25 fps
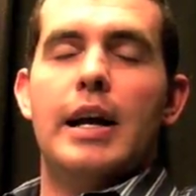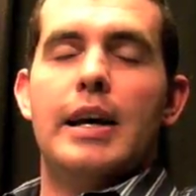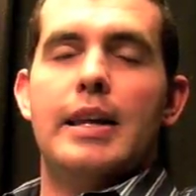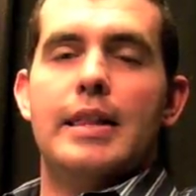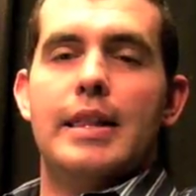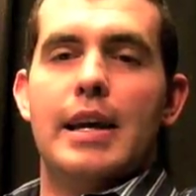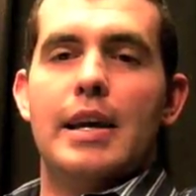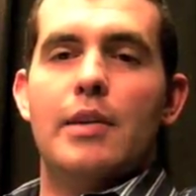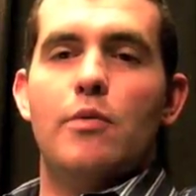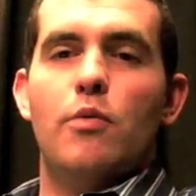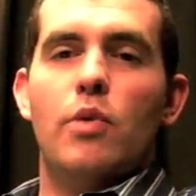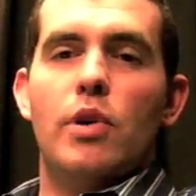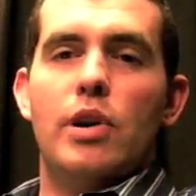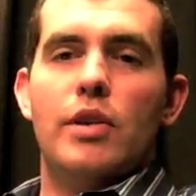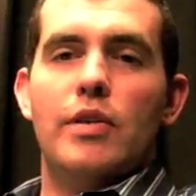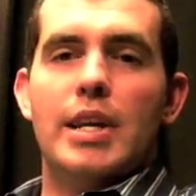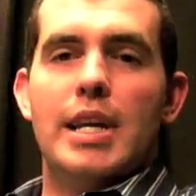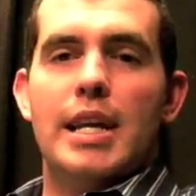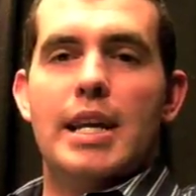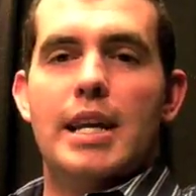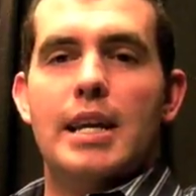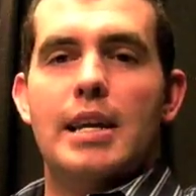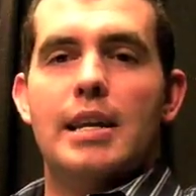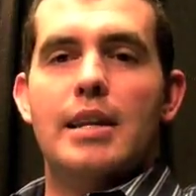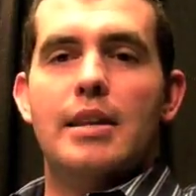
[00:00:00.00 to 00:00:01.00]
I think one
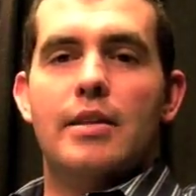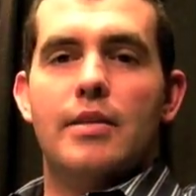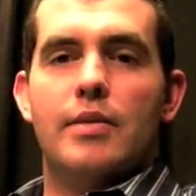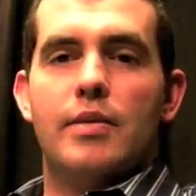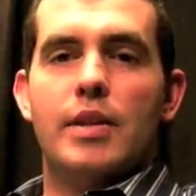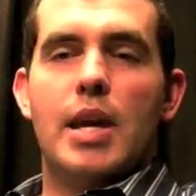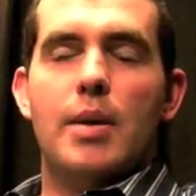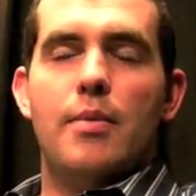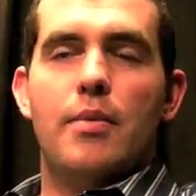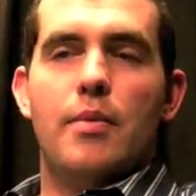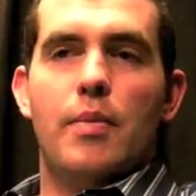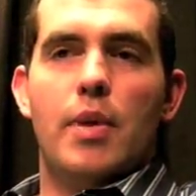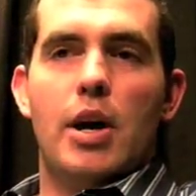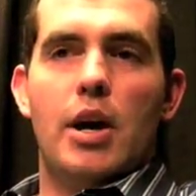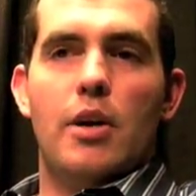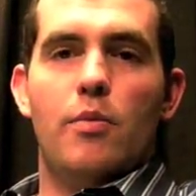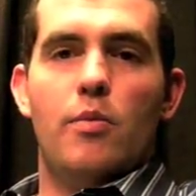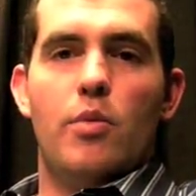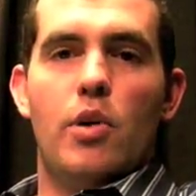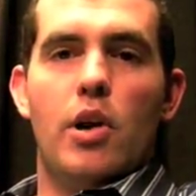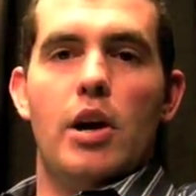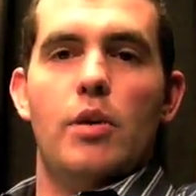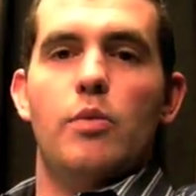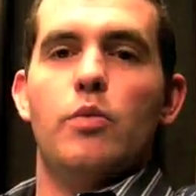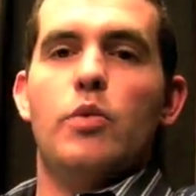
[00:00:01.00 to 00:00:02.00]
key to keep in mind with
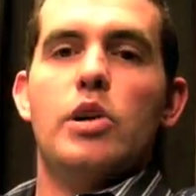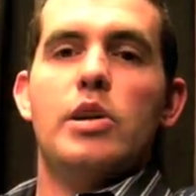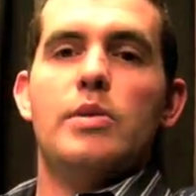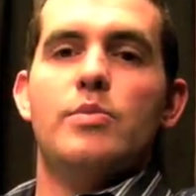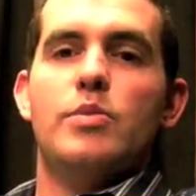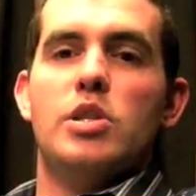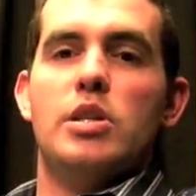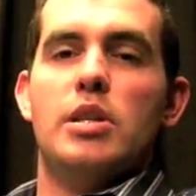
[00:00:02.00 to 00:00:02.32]
Brian Williams